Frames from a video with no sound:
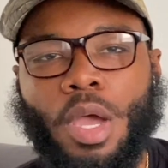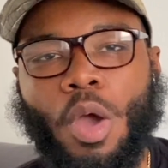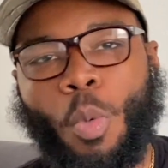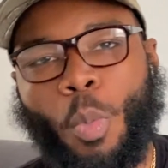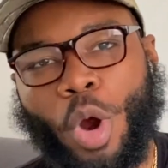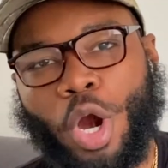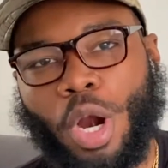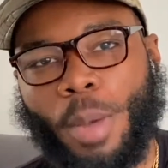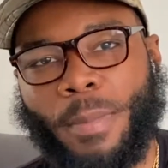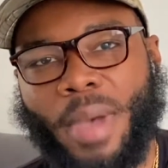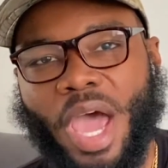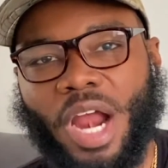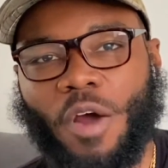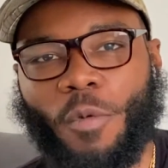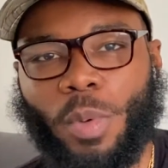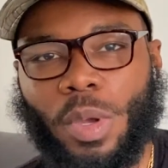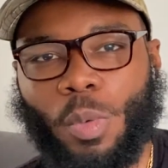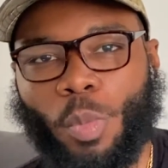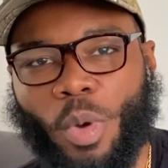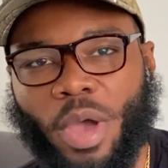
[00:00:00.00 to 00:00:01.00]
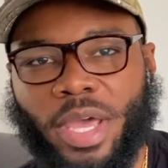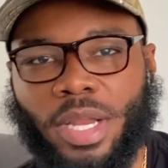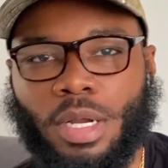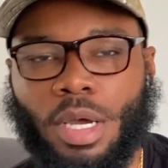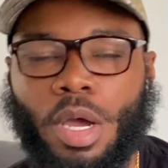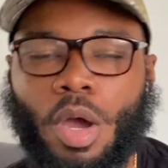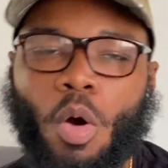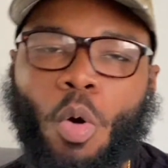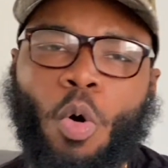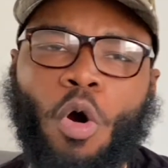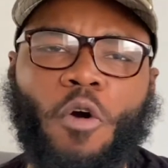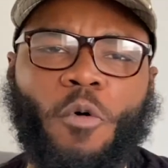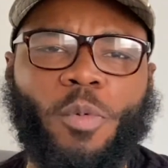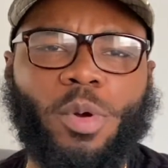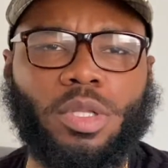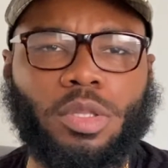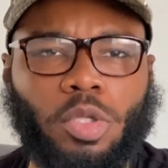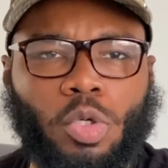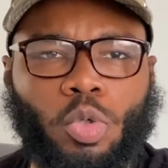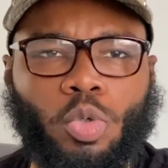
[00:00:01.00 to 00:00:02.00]
where no matter if we win or if we
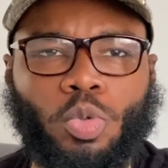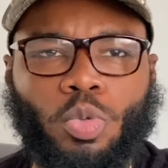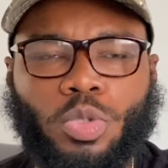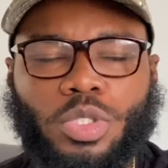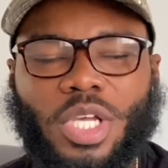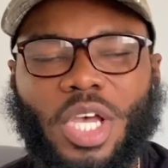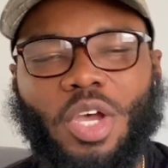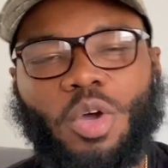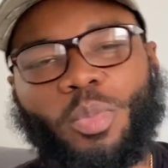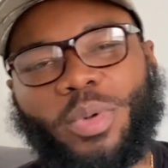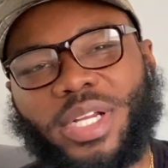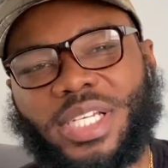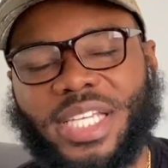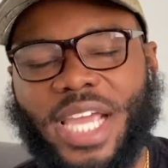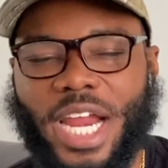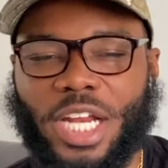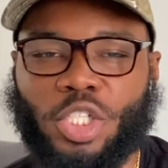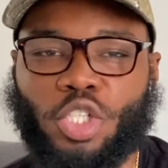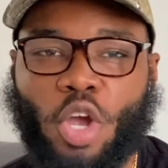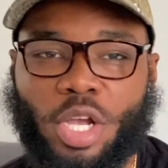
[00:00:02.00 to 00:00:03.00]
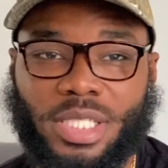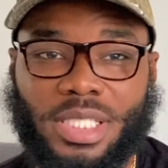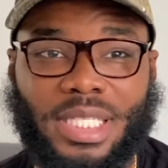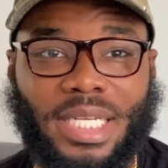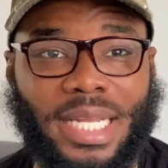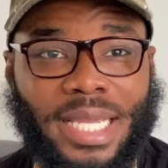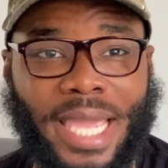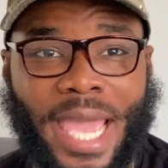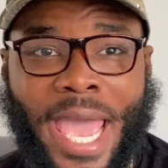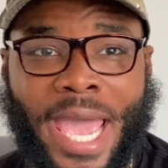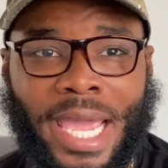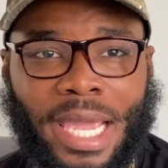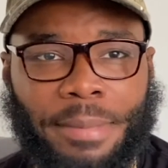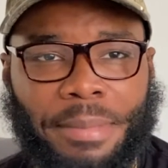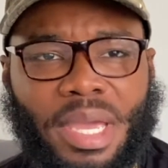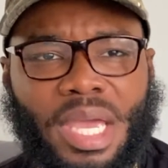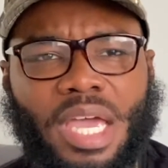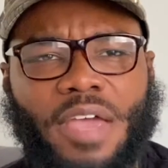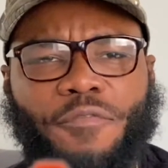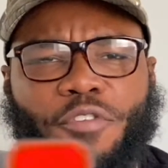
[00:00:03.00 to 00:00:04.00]
lose, we just got to charge it to the game.
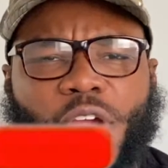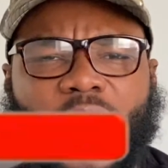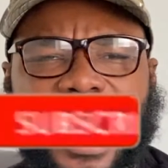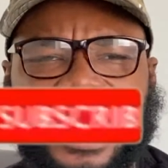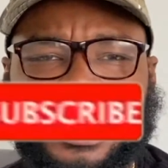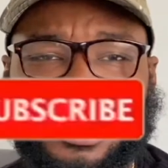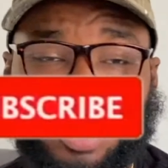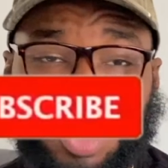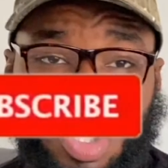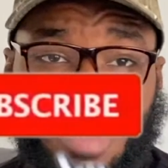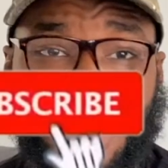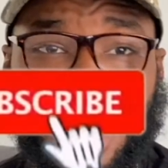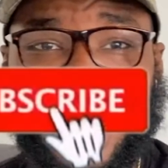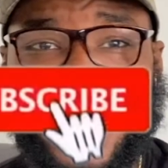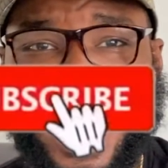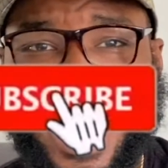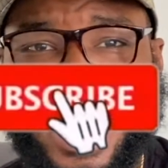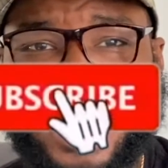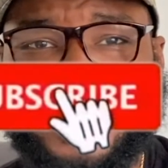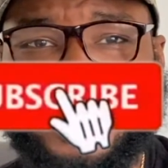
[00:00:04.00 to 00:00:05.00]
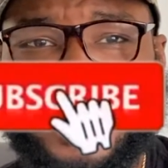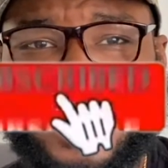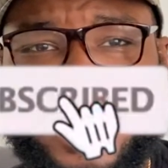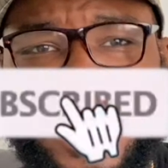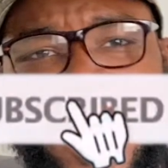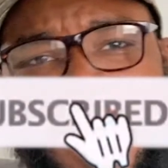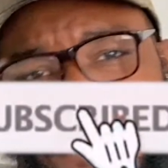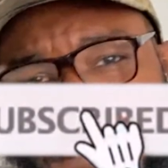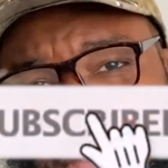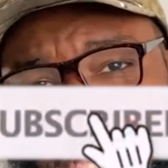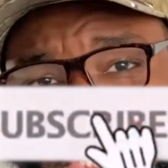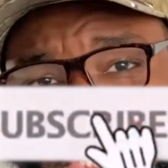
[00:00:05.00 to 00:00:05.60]
If you guys are new to my content, make